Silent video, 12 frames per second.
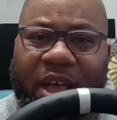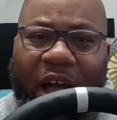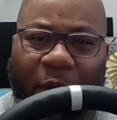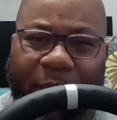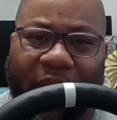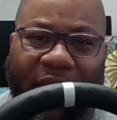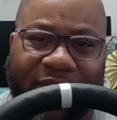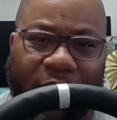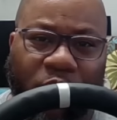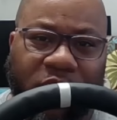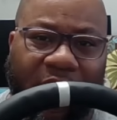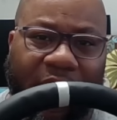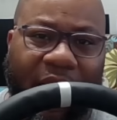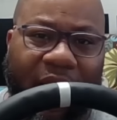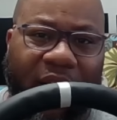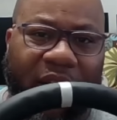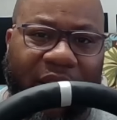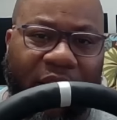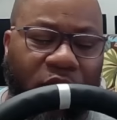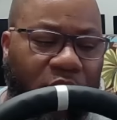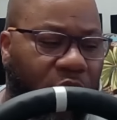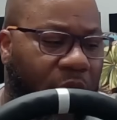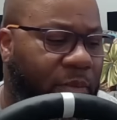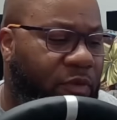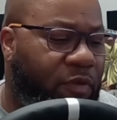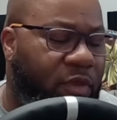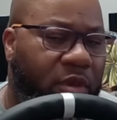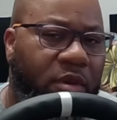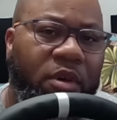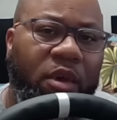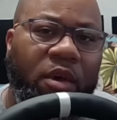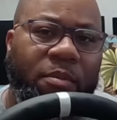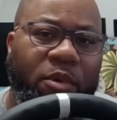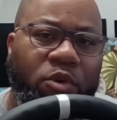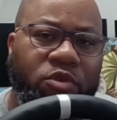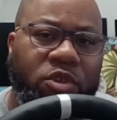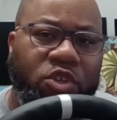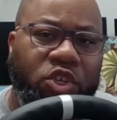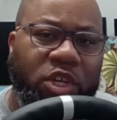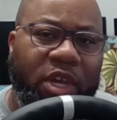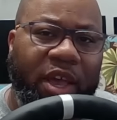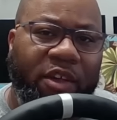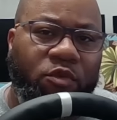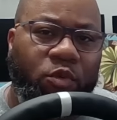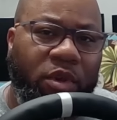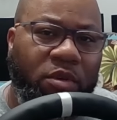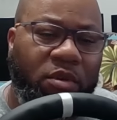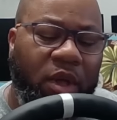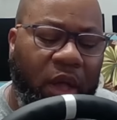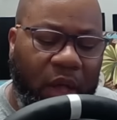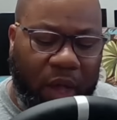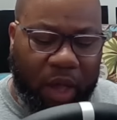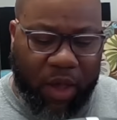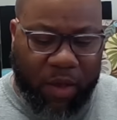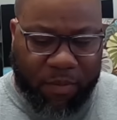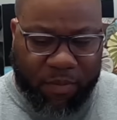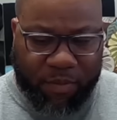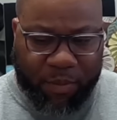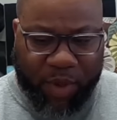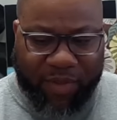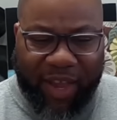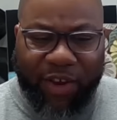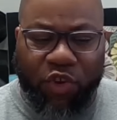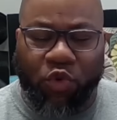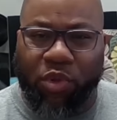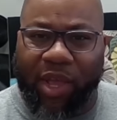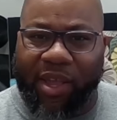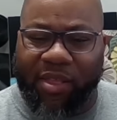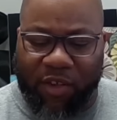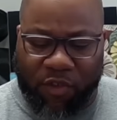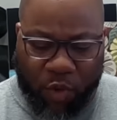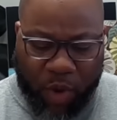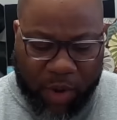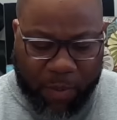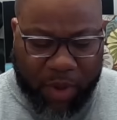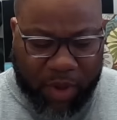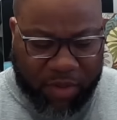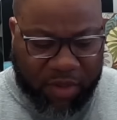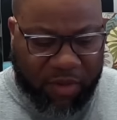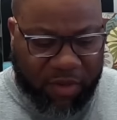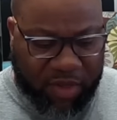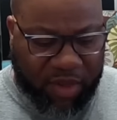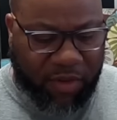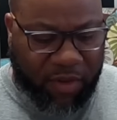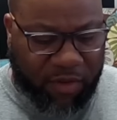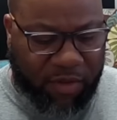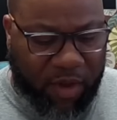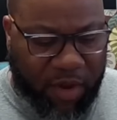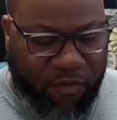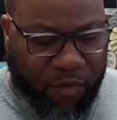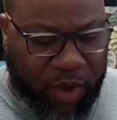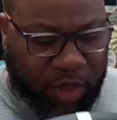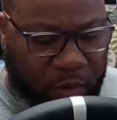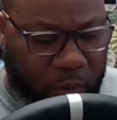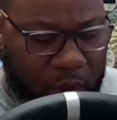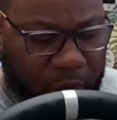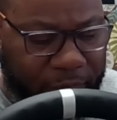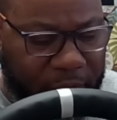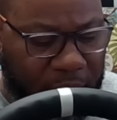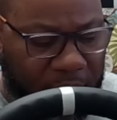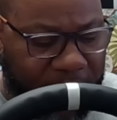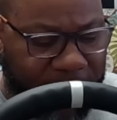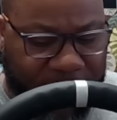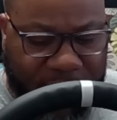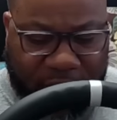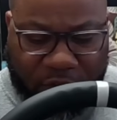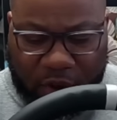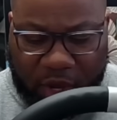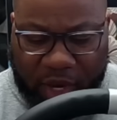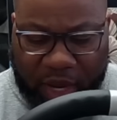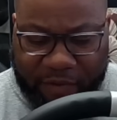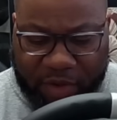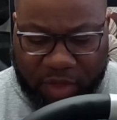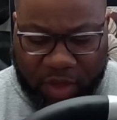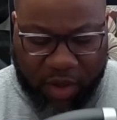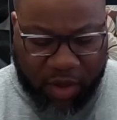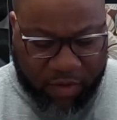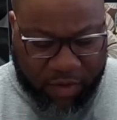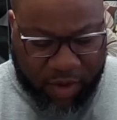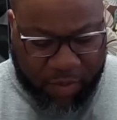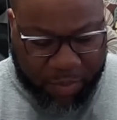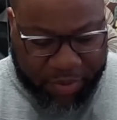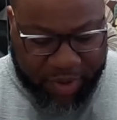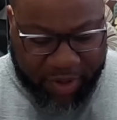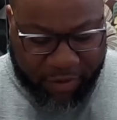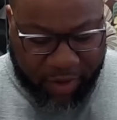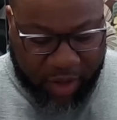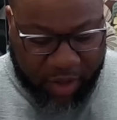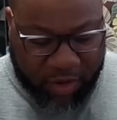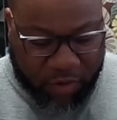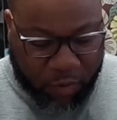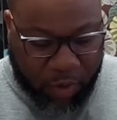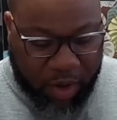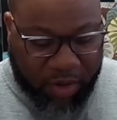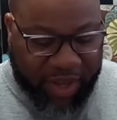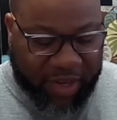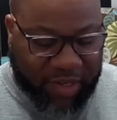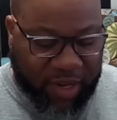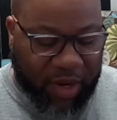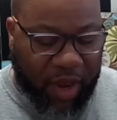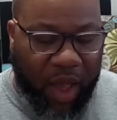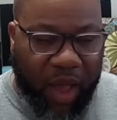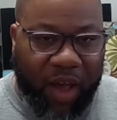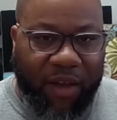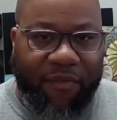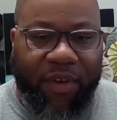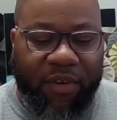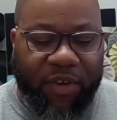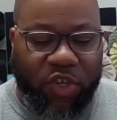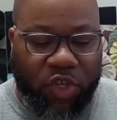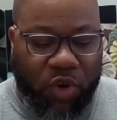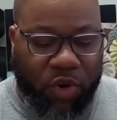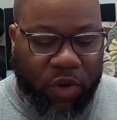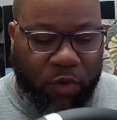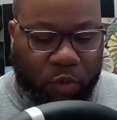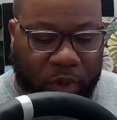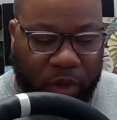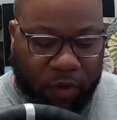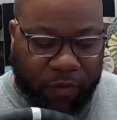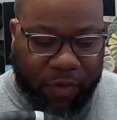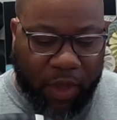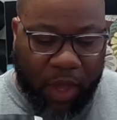I'll be honest, I wish they had leather grips for the Moza GS wheel, because I do like these quite a bit. This is done really well. The stitching and everything is in place. It looks well. Like I said, a very sturdy wheel.